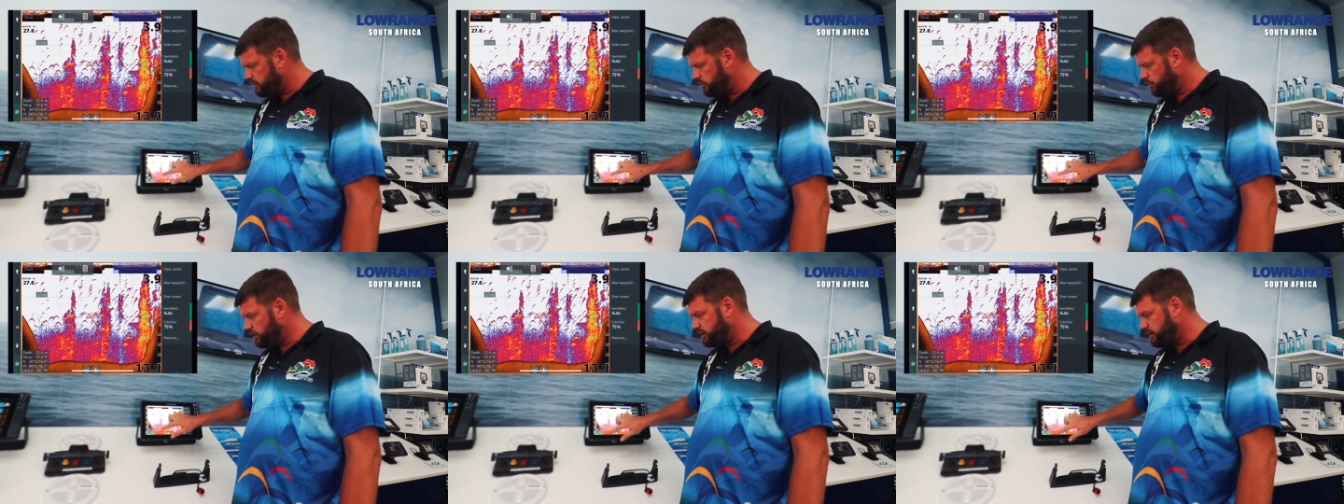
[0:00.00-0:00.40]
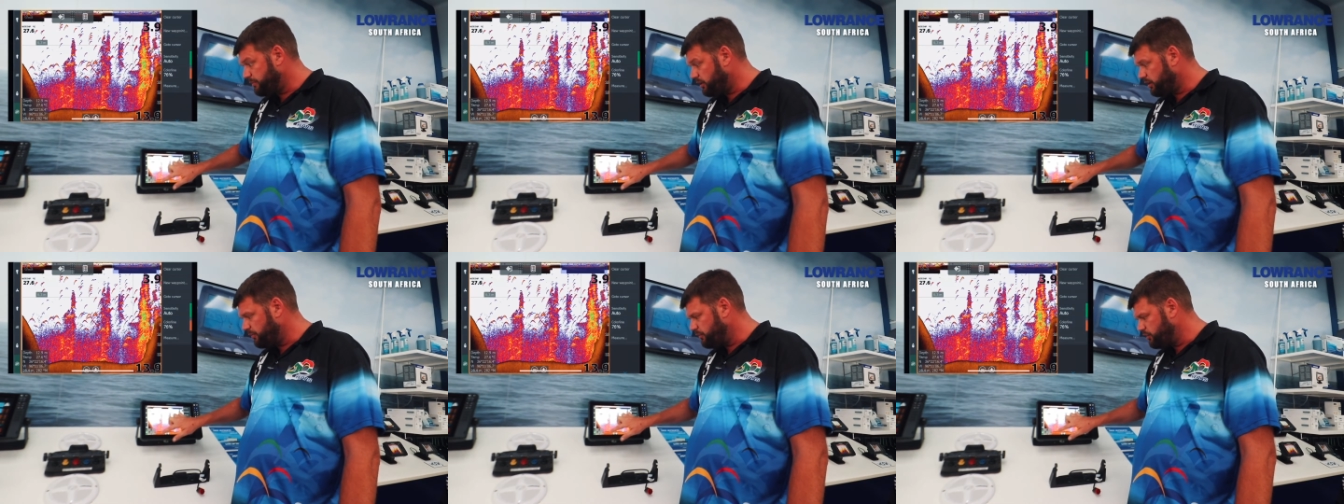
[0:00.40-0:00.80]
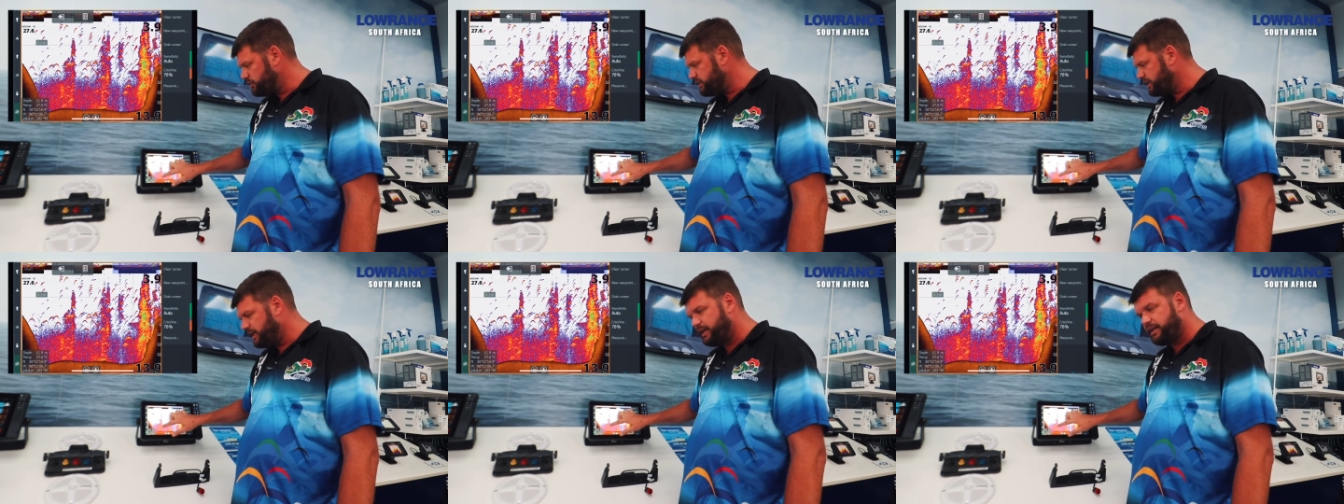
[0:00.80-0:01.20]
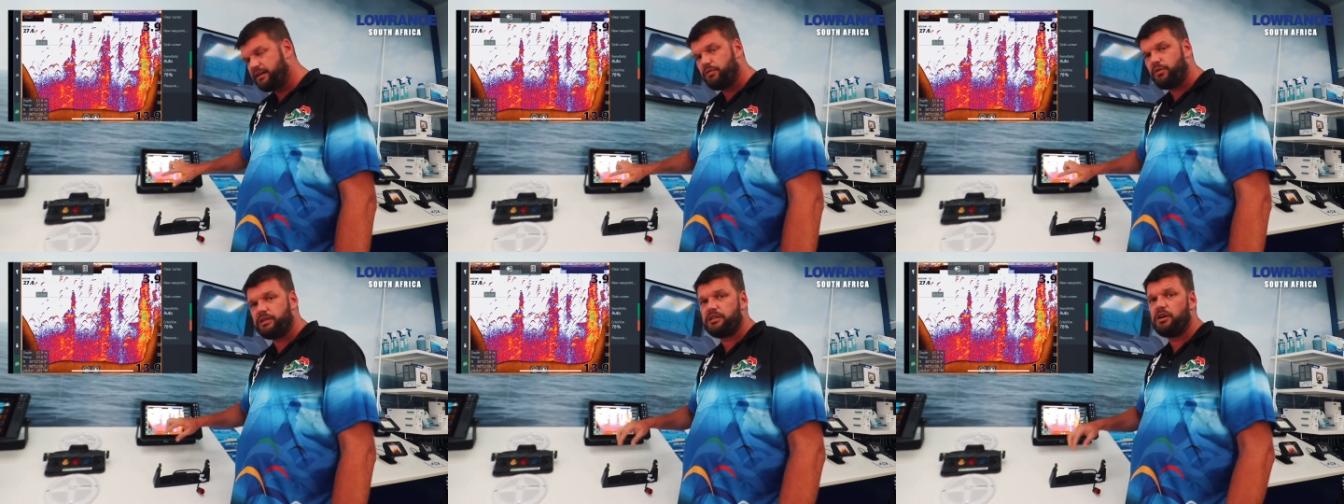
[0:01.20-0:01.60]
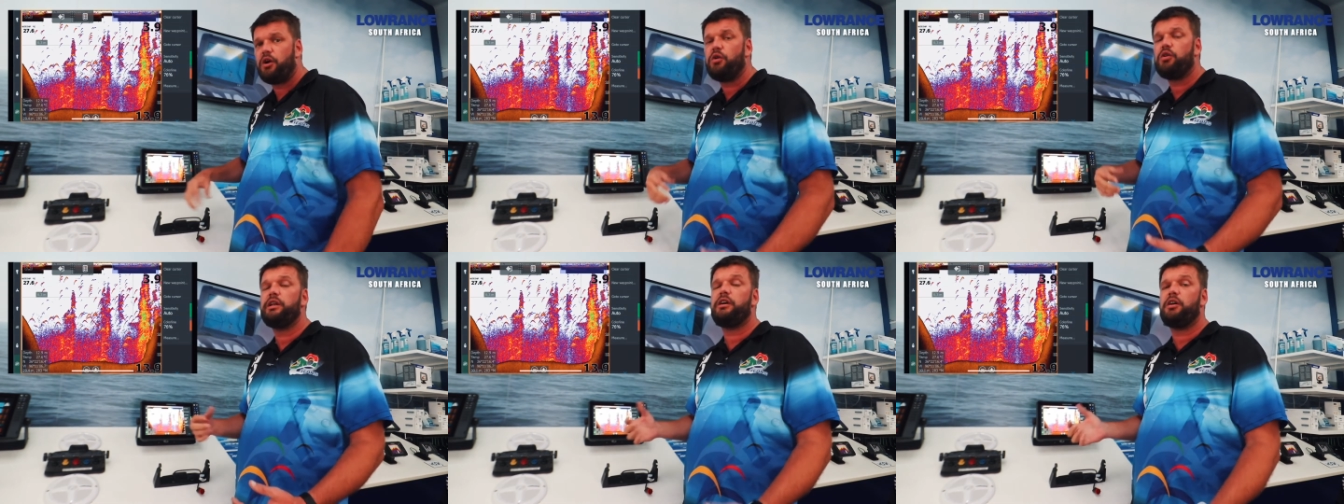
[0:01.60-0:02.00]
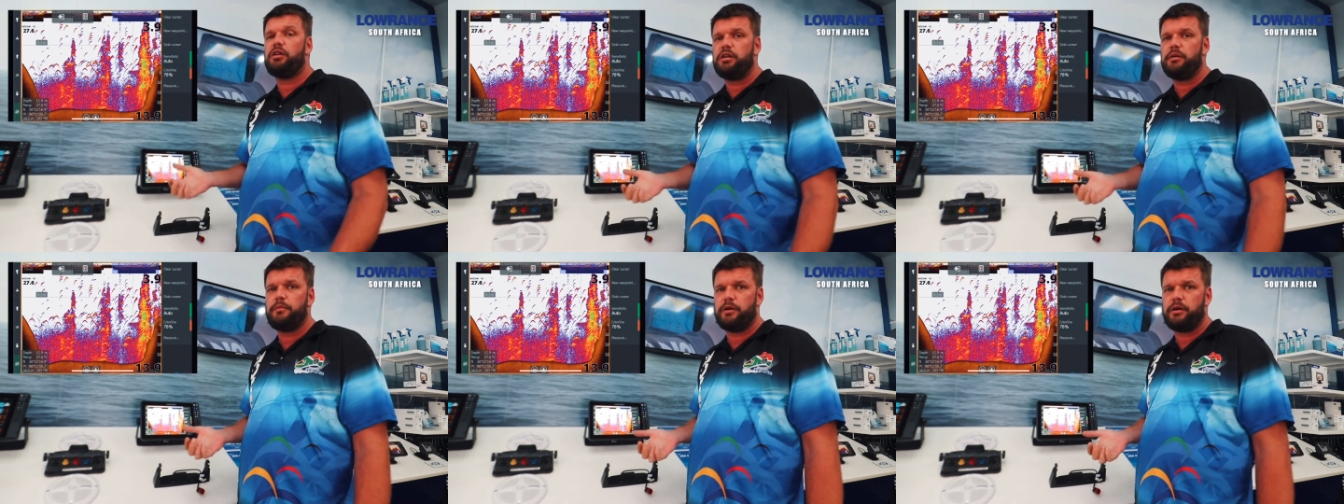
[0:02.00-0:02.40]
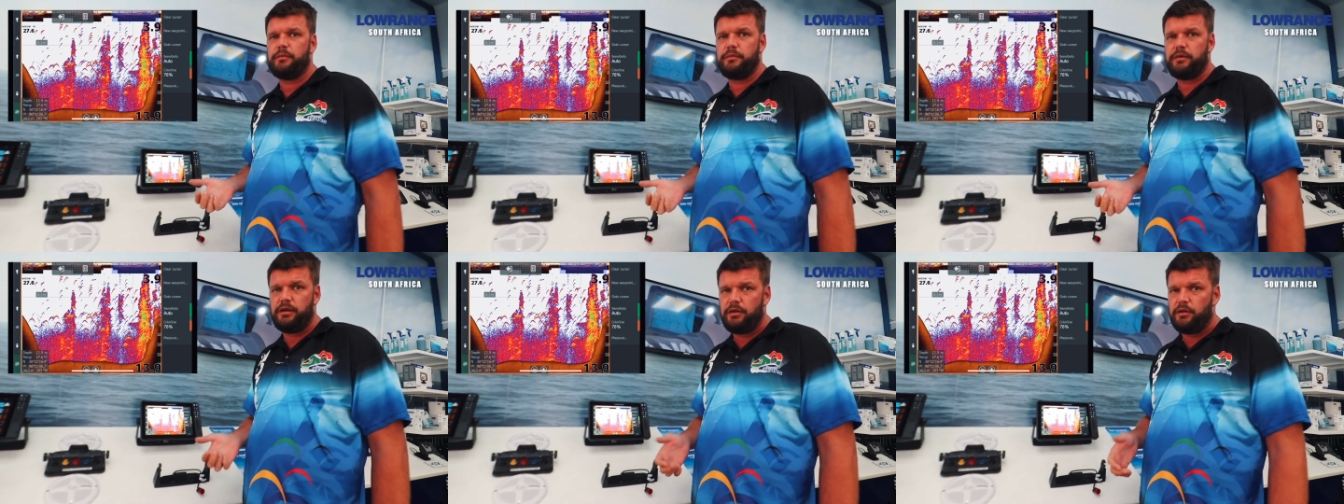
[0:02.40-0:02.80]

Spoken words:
what the bottom looks like and what's holding on the bottom,